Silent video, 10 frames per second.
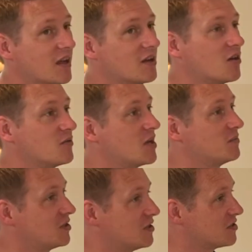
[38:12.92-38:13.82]
and I would
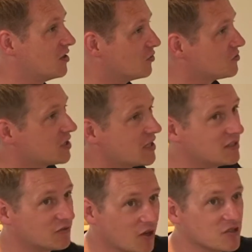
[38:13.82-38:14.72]
hypnotise the
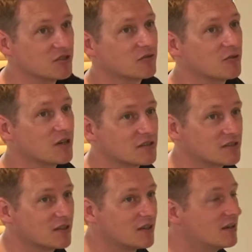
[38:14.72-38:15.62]
hallucinated version of
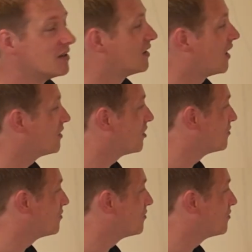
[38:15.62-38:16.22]
Chris. And